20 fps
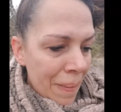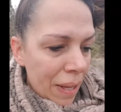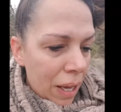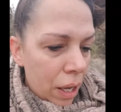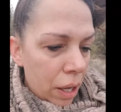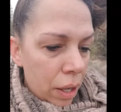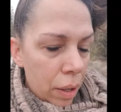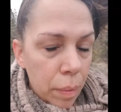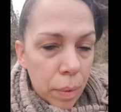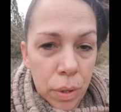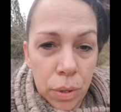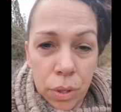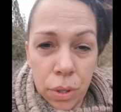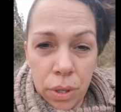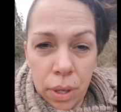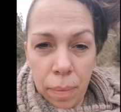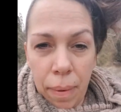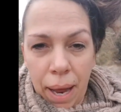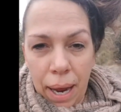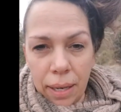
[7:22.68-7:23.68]
who do
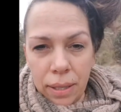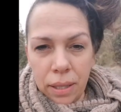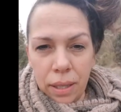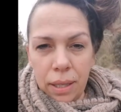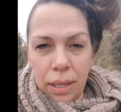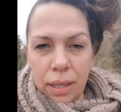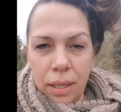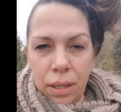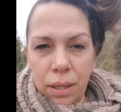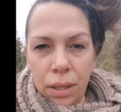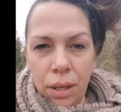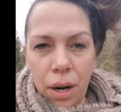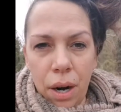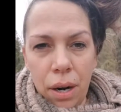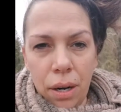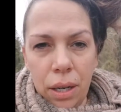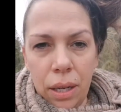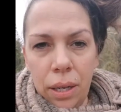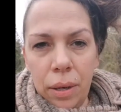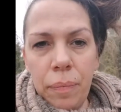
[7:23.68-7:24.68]
the Back to Eden
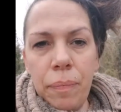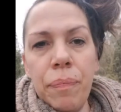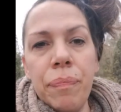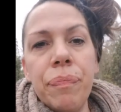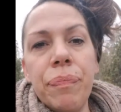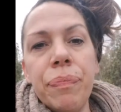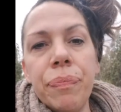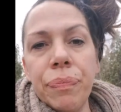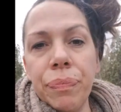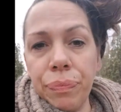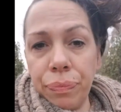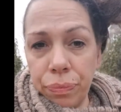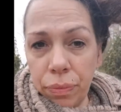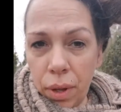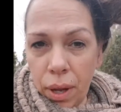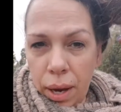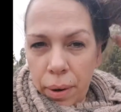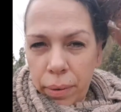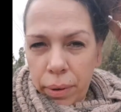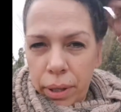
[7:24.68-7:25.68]
gardening.
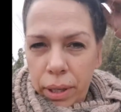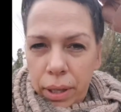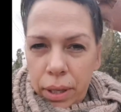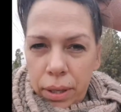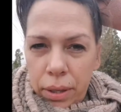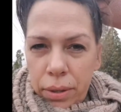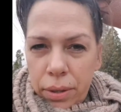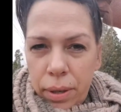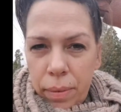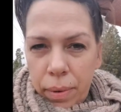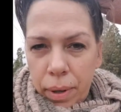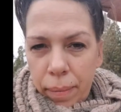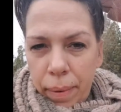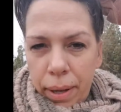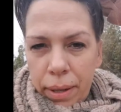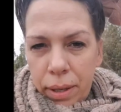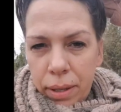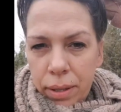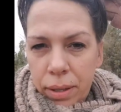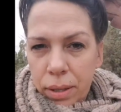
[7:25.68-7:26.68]
I really need to do something
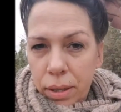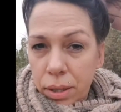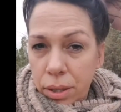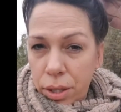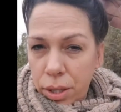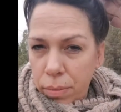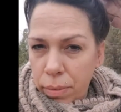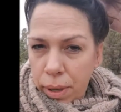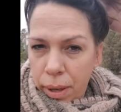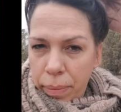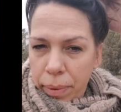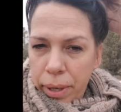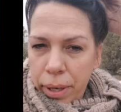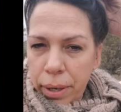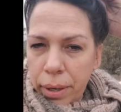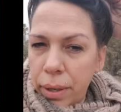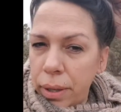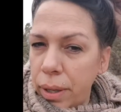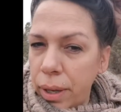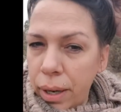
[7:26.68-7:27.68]
about this. It should be up
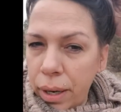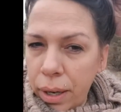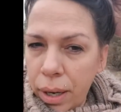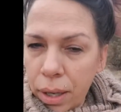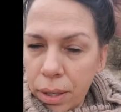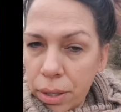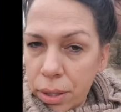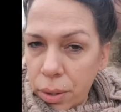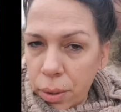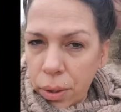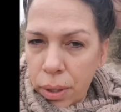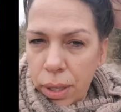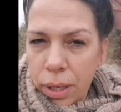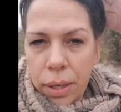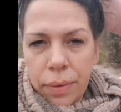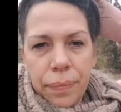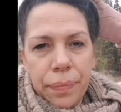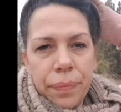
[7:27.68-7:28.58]
here. There, I'll just hold it.